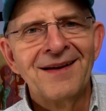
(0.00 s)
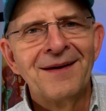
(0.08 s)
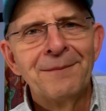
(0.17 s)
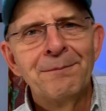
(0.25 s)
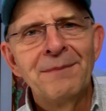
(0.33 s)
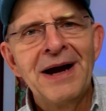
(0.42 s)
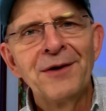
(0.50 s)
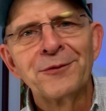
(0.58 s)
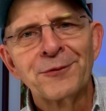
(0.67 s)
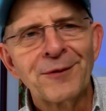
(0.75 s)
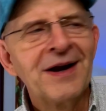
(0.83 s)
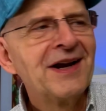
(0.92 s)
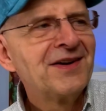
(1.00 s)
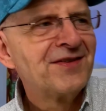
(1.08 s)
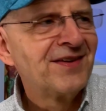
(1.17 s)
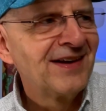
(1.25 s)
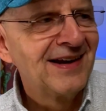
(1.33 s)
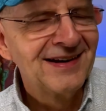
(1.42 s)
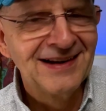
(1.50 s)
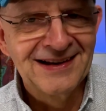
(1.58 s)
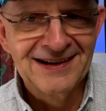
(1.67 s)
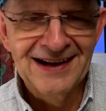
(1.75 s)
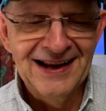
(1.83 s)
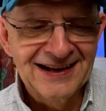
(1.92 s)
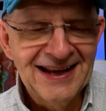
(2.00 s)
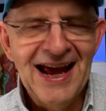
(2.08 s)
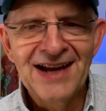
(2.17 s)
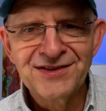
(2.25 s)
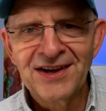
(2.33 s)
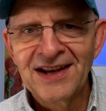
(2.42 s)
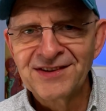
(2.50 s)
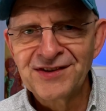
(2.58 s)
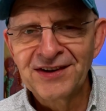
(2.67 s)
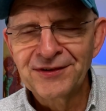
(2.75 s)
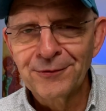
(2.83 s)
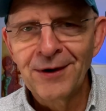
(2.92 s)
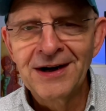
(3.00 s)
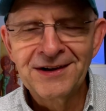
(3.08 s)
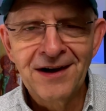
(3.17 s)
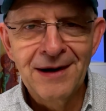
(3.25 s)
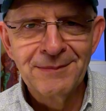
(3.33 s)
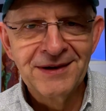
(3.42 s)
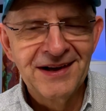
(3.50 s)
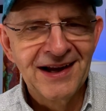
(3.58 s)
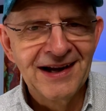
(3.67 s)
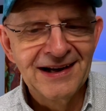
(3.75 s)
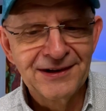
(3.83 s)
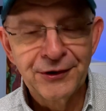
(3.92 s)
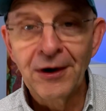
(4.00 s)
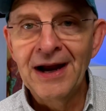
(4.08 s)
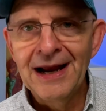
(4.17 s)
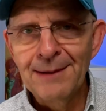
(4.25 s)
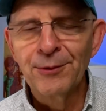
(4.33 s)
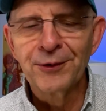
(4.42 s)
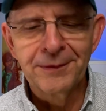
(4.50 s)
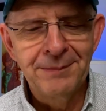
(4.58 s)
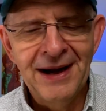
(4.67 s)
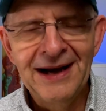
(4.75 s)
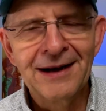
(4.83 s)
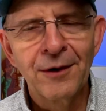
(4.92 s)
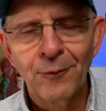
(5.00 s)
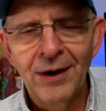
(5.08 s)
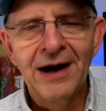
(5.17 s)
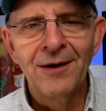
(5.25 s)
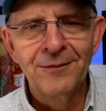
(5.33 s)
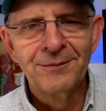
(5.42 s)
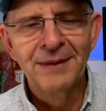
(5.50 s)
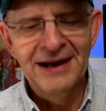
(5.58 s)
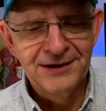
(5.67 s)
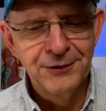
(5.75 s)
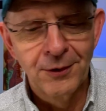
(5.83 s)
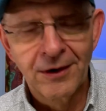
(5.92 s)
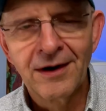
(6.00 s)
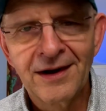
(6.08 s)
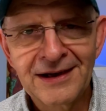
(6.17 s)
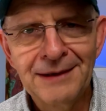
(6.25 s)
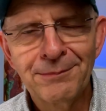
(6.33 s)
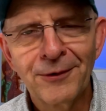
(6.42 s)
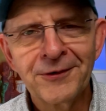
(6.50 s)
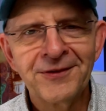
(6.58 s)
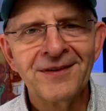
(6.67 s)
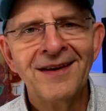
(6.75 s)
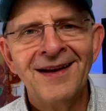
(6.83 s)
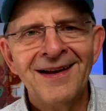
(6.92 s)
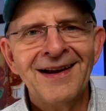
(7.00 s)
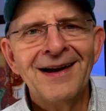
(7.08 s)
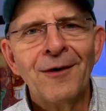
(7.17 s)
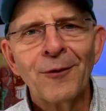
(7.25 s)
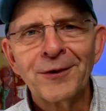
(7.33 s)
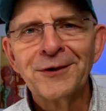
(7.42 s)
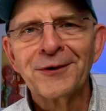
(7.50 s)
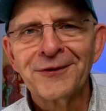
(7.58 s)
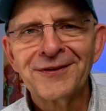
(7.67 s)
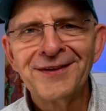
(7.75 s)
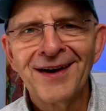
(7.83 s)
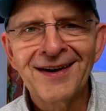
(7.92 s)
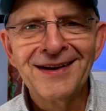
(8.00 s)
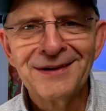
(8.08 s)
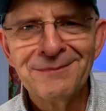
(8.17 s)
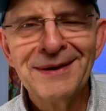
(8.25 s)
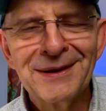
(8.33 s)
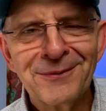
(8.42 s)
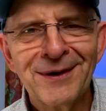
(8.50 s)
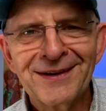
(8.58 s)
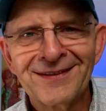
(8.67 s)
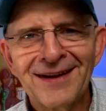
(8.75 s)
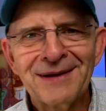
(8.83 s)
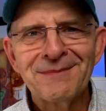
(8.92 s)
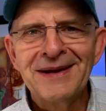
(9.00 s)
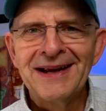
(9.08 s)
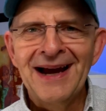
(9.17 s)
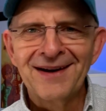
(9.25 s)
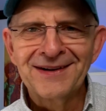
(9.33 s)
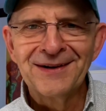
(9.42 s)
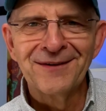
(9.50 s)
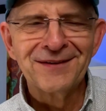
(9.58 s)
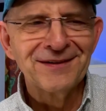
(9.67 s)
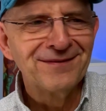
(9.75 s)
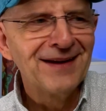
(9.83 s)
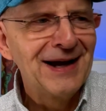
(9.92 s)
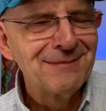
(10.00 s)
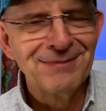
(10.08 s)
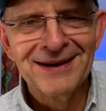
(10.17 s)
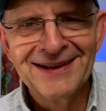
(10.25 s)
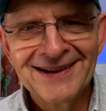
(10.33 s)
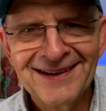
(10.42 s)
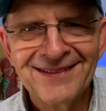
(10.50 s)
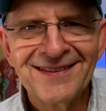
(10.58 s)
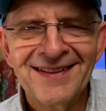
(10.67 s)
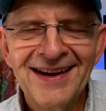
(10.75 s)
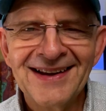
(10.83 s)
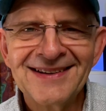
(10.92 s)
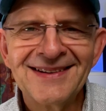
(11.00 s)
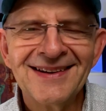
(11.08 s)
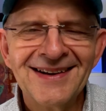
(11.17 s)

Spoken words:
mountain range and catch it at just the right time of day, and you're able to paint it, wow, man, you are a lucky person. Or you're stuck in the Midwest like me out here on the flat plains, that